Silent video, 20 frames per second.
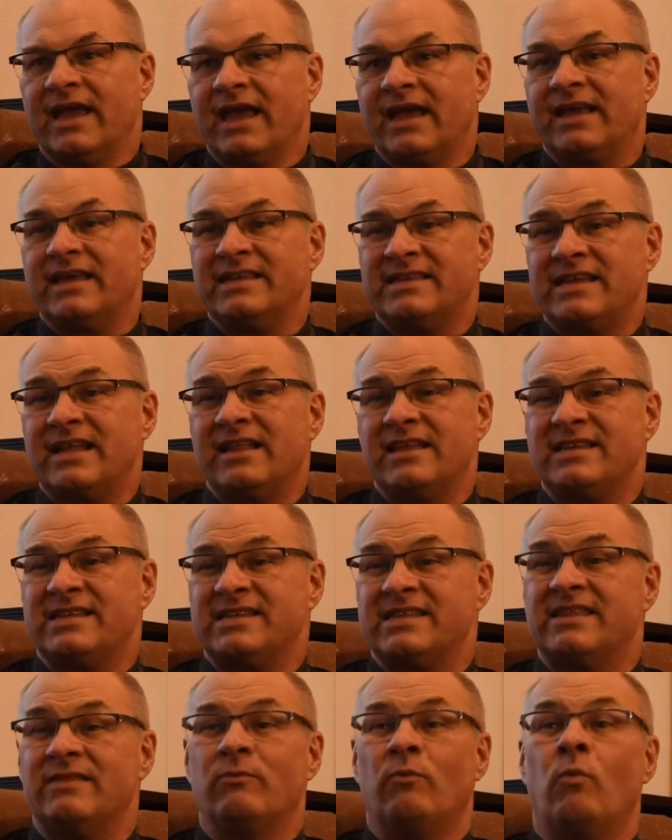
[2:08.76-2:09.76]
it can tell
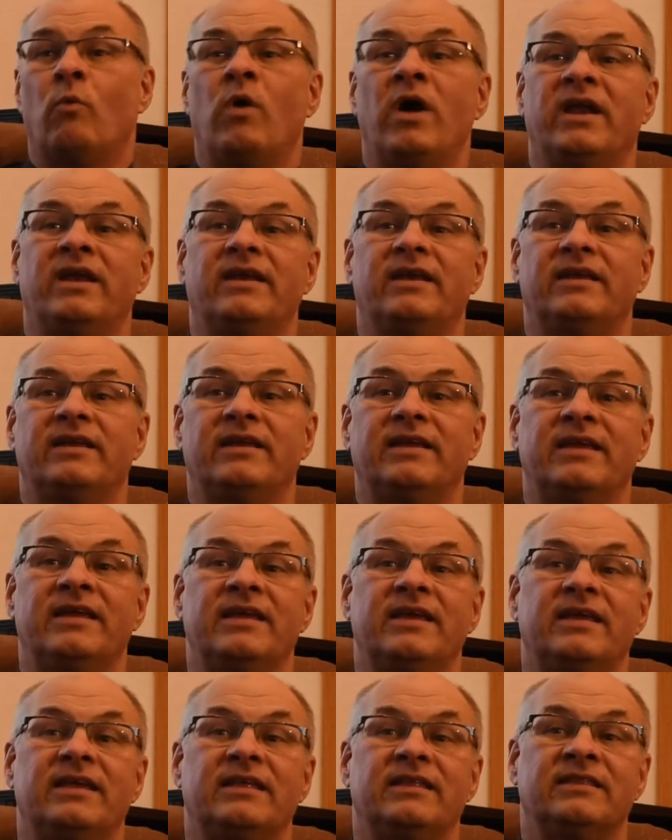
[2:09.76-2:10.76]
us what
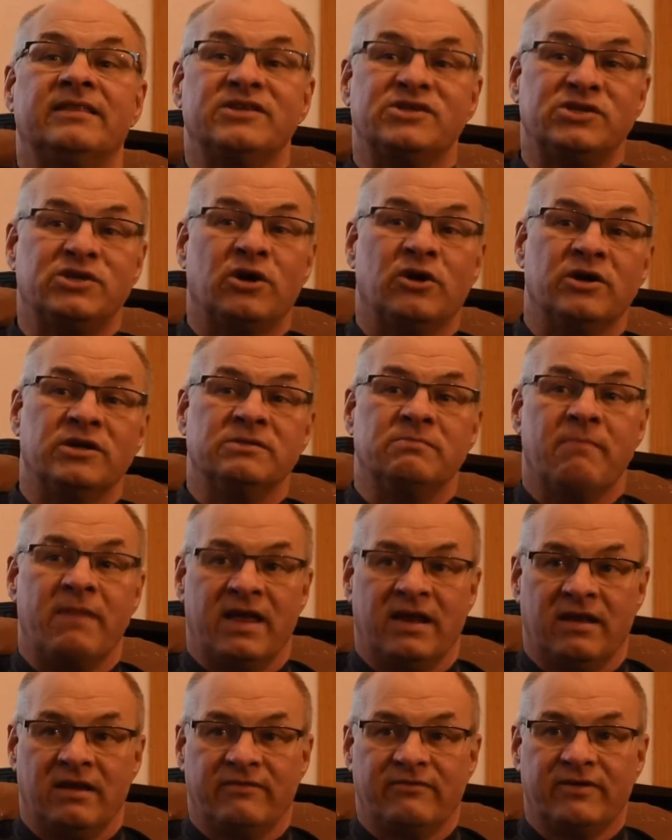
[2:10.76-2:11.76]
the star is
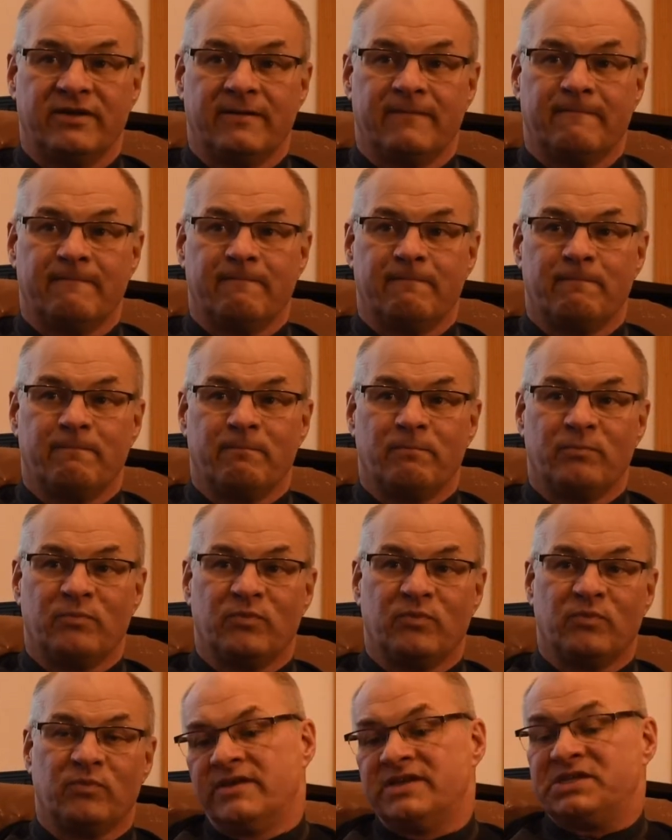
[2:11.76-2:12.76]
made of.
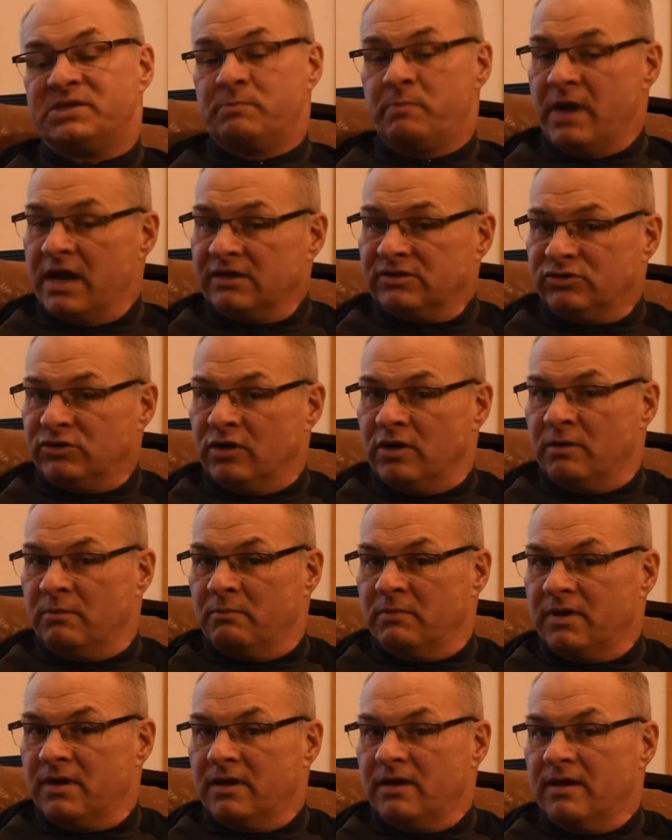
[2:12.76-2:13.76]
This
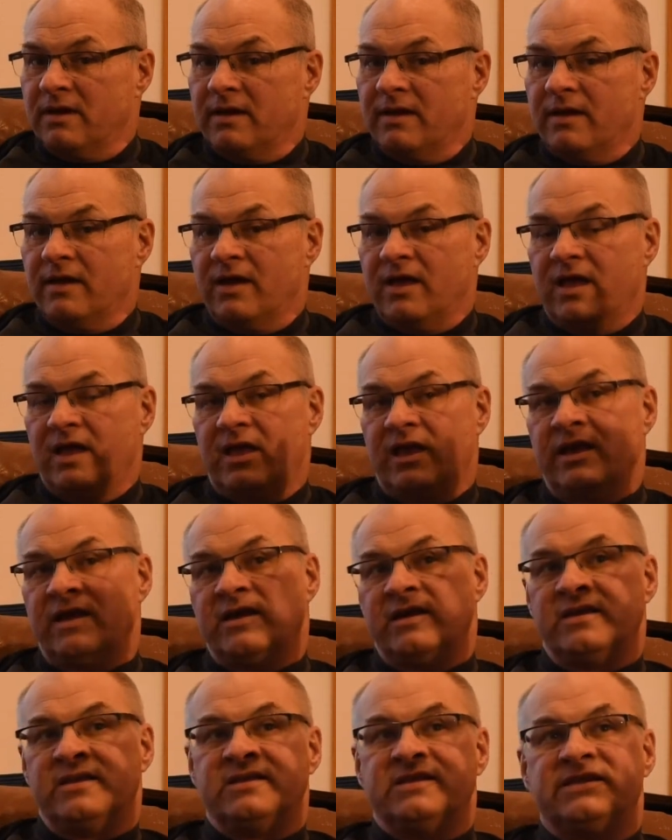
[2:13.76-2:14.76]
spectrum
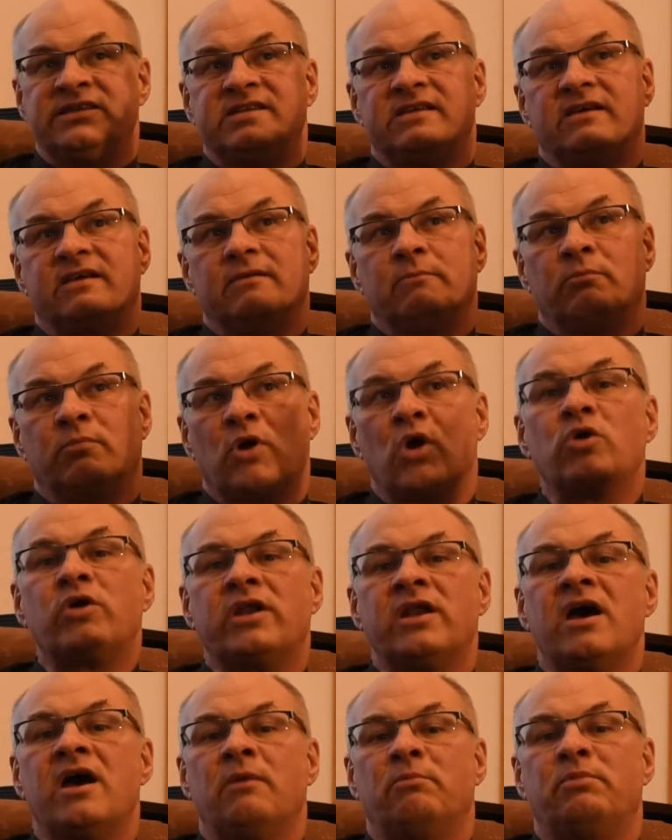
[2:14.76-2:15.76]
is
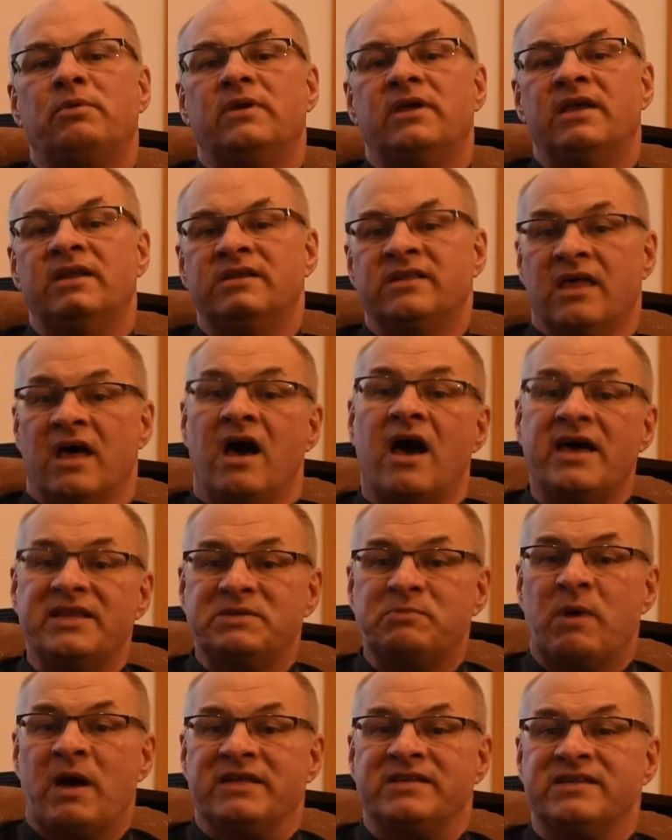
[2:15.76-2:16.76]
broken up into the hot
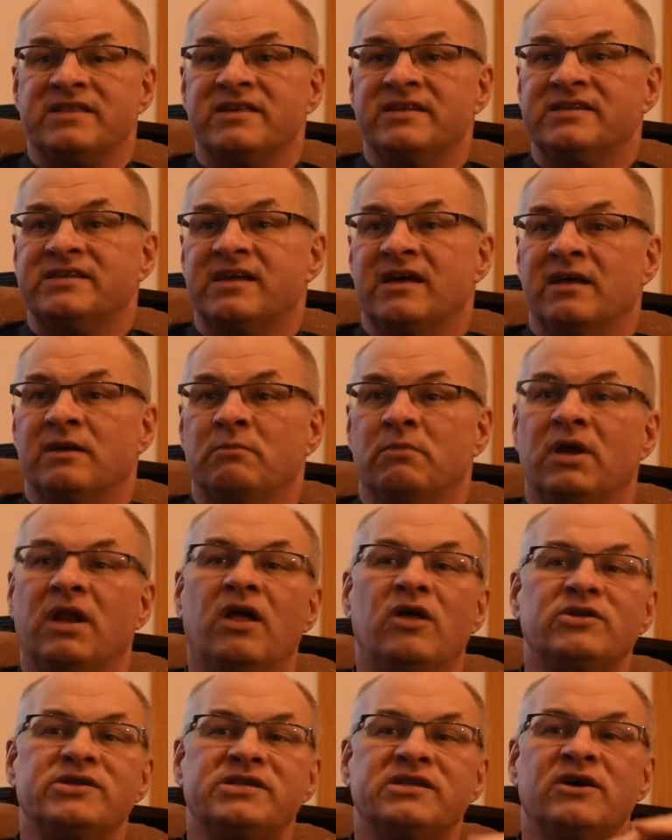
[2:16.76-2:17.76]
spots of the sun, but
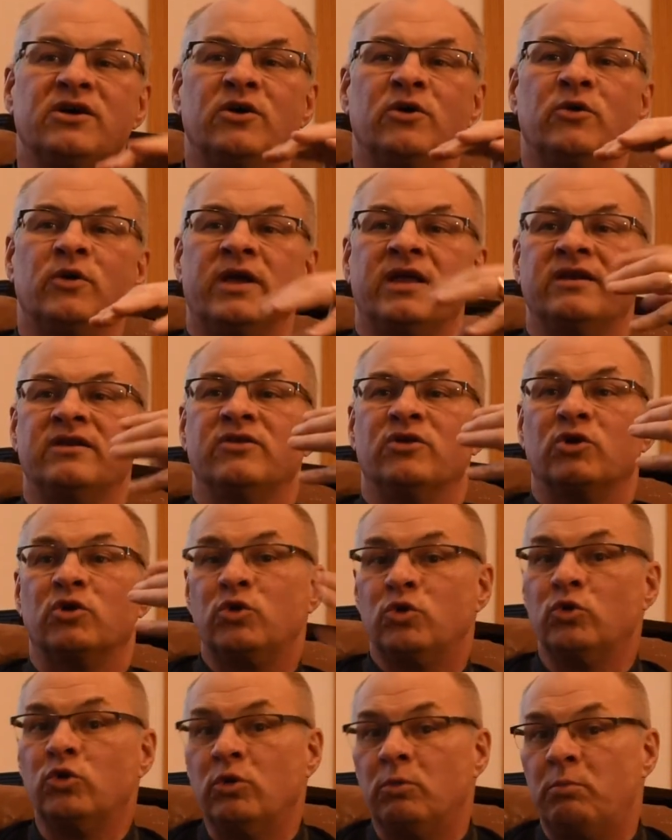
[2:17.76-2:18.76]
also into the
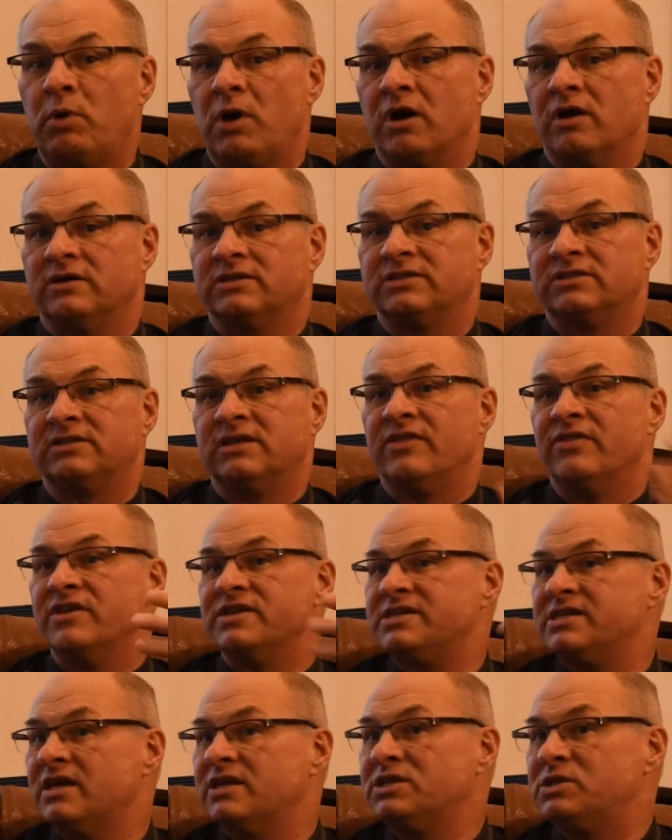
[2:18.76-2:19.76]
cool parts in the
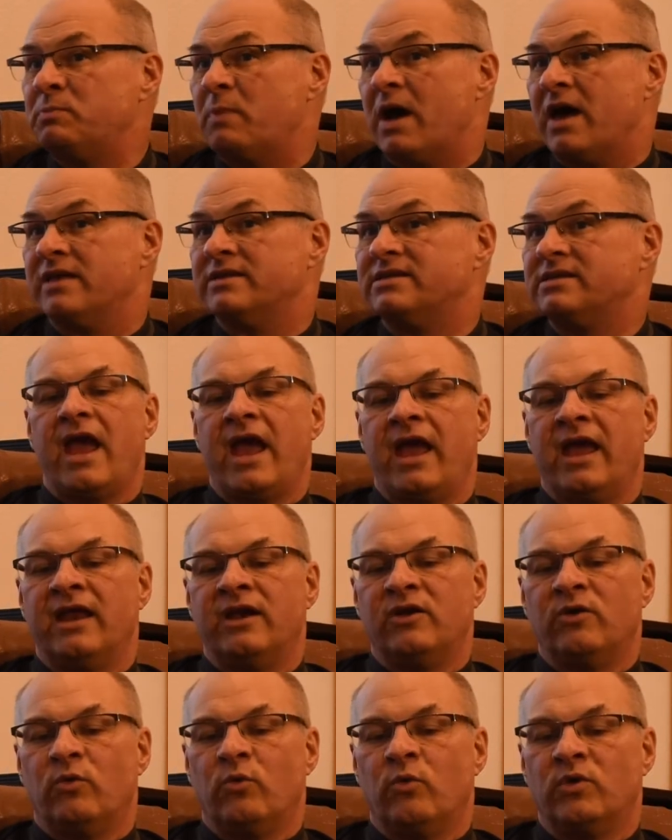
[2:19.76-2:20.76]
sunspots.
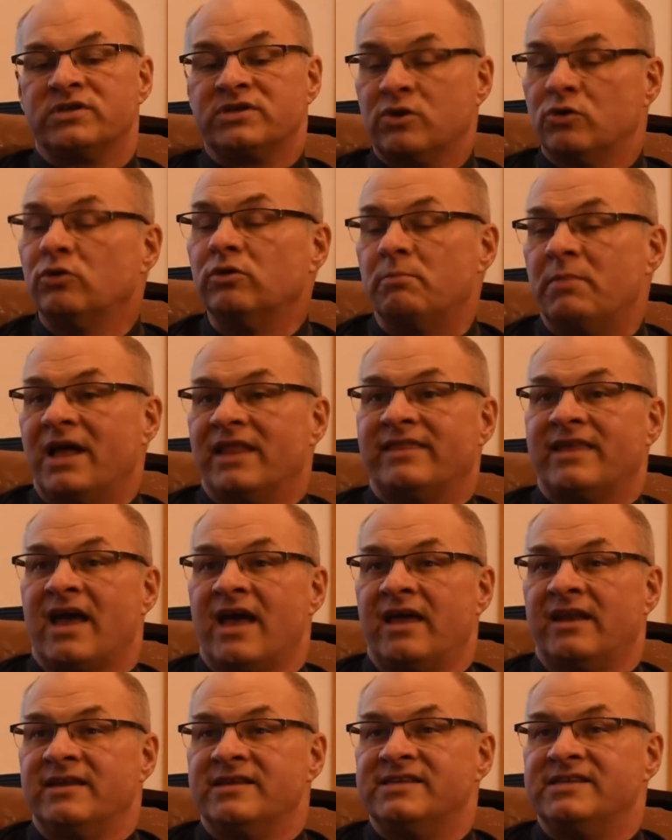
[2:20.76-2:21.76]
And what's cool about
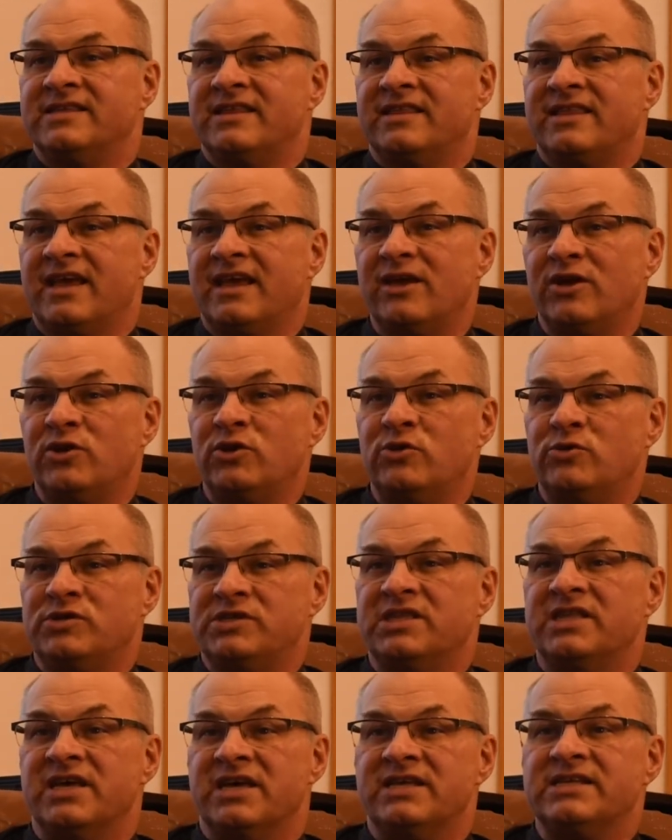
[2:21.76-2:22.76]
that is that they can
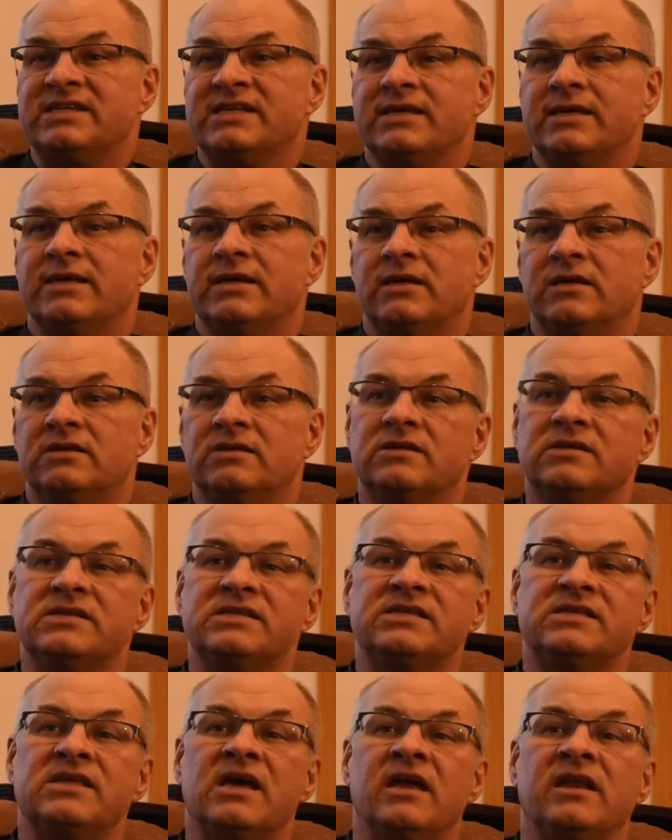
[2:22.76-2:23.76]
use this to
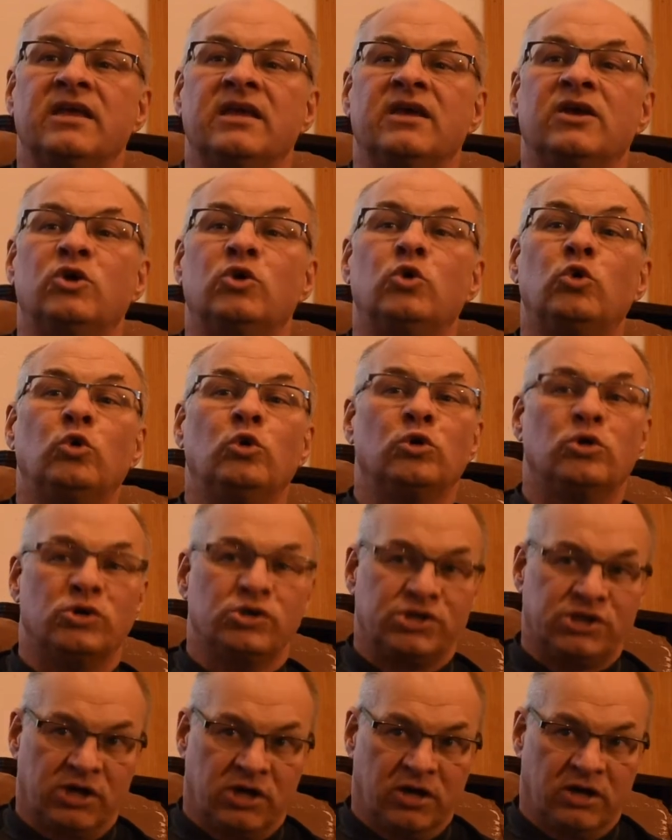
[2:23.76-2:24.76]
study cooler
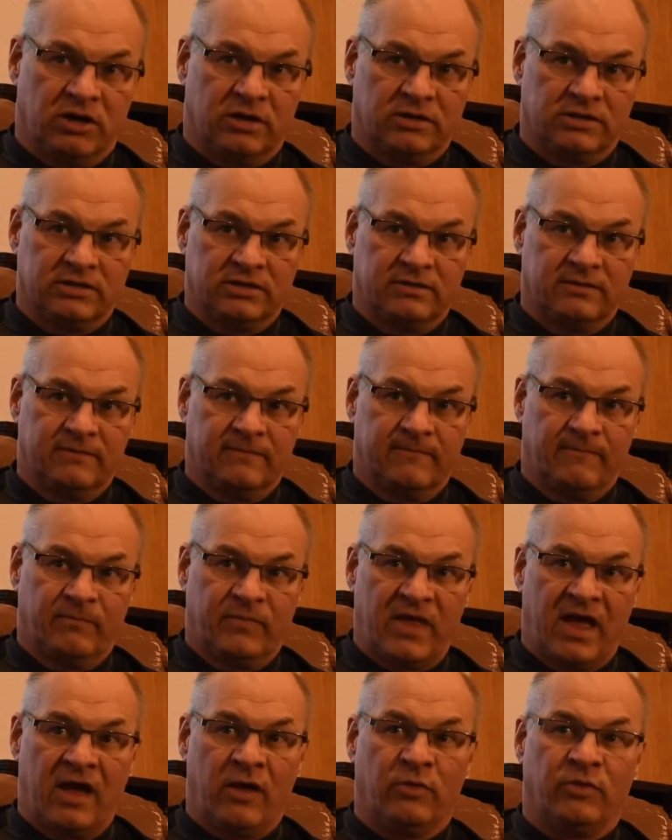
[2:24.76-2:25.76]
stars
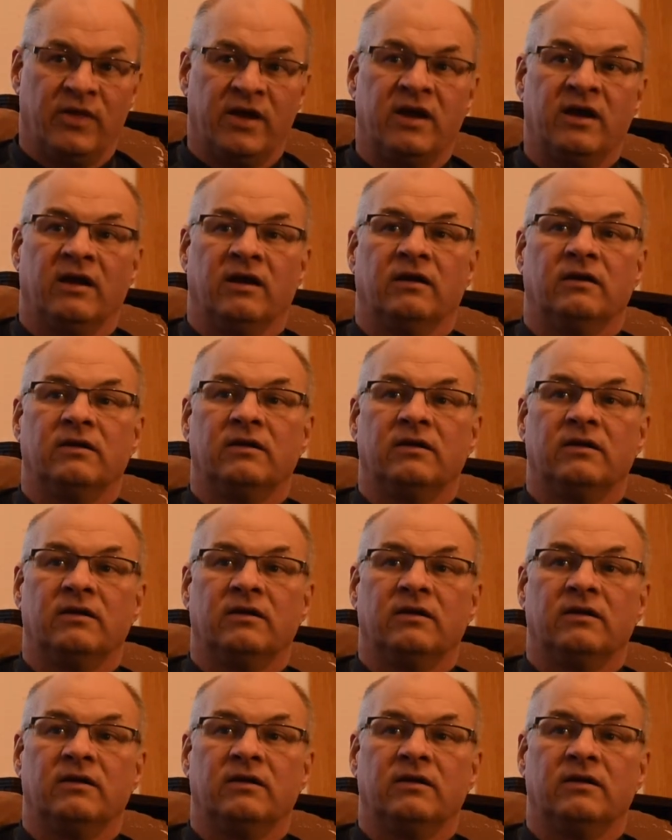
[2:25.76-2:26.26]
out there.